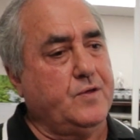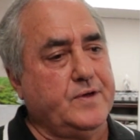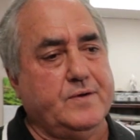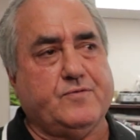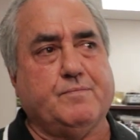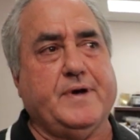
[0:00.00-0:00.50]
the
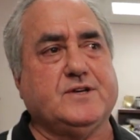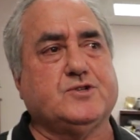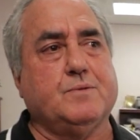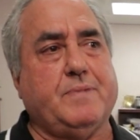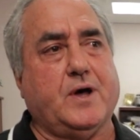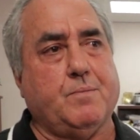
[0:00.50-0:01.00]

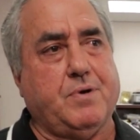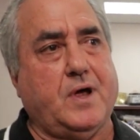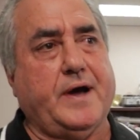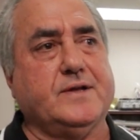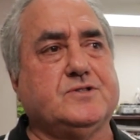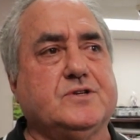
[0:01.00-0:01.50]
information about
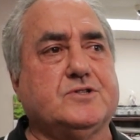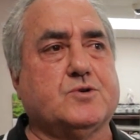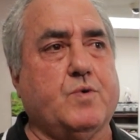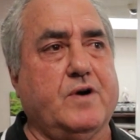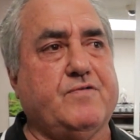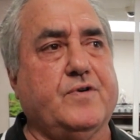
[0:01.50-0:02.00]
appliances,
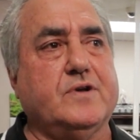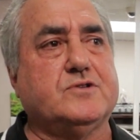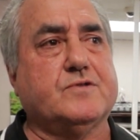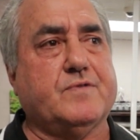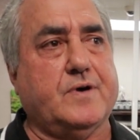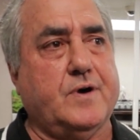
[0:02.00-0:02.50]
square footage
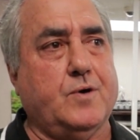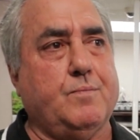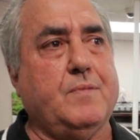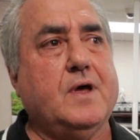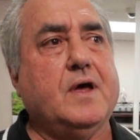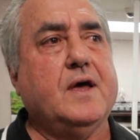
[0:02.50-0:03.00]
of the
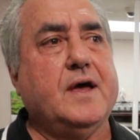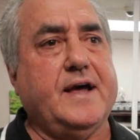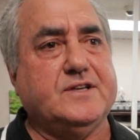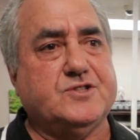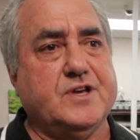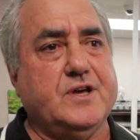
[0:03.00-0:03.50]
home, mm -hmm.
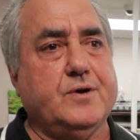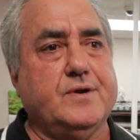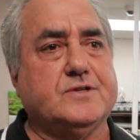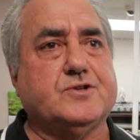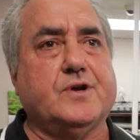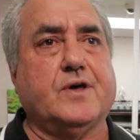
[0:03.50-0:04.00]
AC
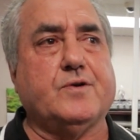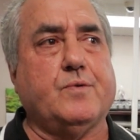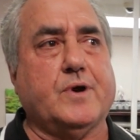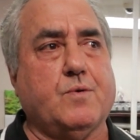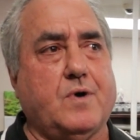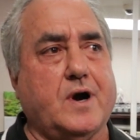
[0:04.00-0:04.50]
units, and other
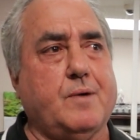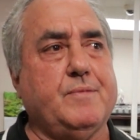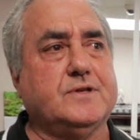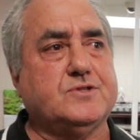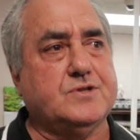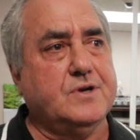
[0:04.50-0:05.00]

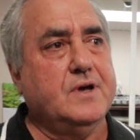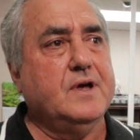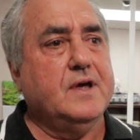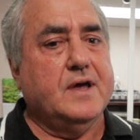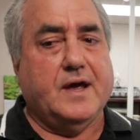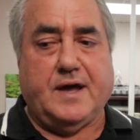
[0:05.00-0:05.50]
requirements.
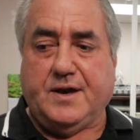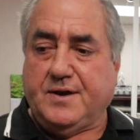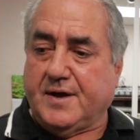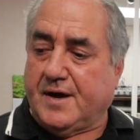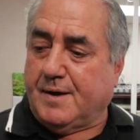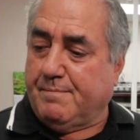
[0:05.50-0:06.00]

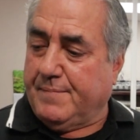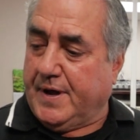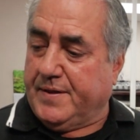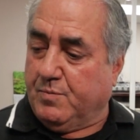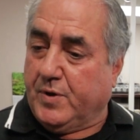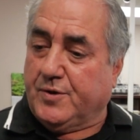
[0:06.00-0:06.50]
And, um,
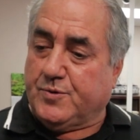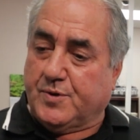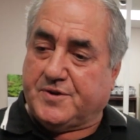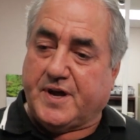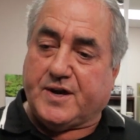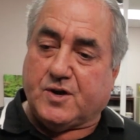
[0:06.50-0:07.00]
and then we'll do a
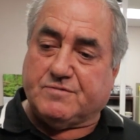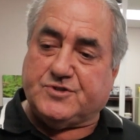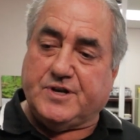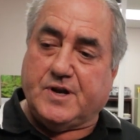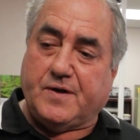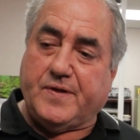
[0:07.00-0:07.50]
takeoff
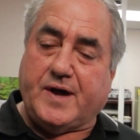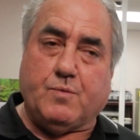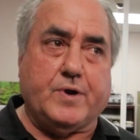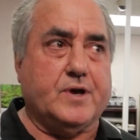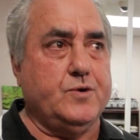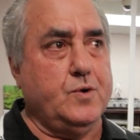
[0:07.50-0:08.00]
sheet on that.
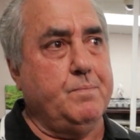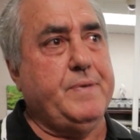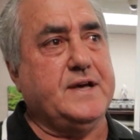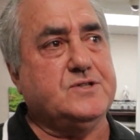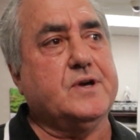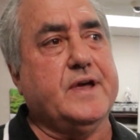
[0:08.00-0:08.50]
We can do a
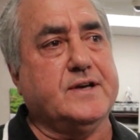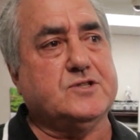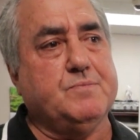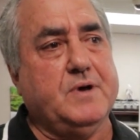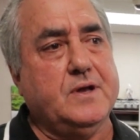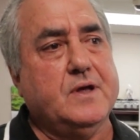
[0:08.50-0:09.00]
basic
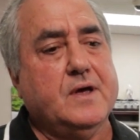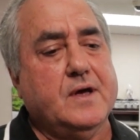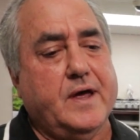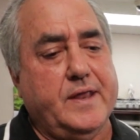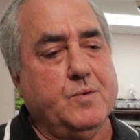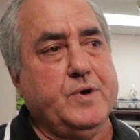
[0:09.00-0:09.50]
estimate,
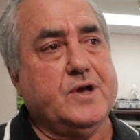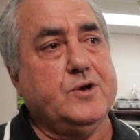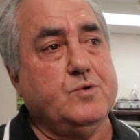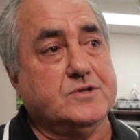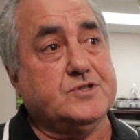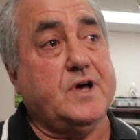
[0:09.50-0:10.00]
and then we can
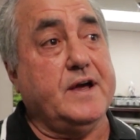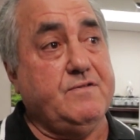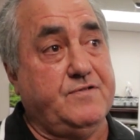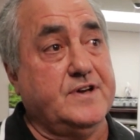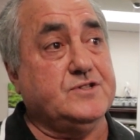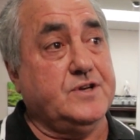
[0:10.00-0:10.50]
do a site
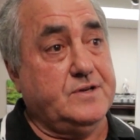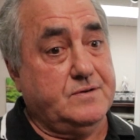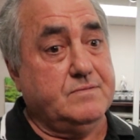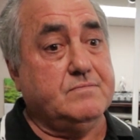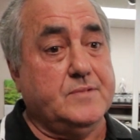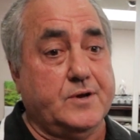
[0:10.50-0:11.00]
visit
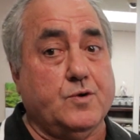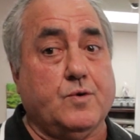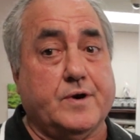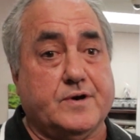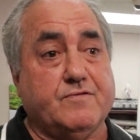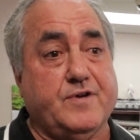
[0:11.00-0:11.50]
in
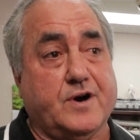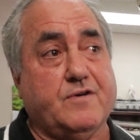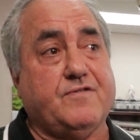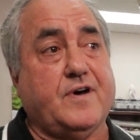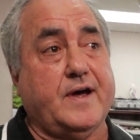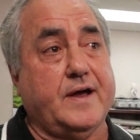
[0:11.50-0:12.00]
order to
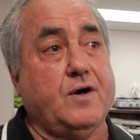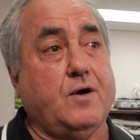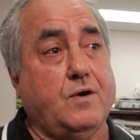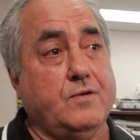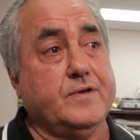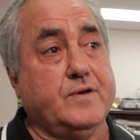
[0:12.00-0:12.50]
verify
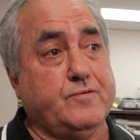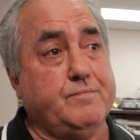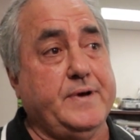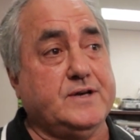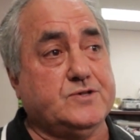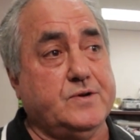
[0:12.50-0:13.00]
all the
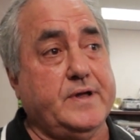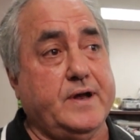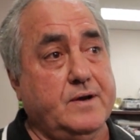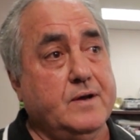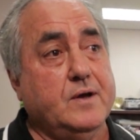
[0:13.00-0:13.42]
information that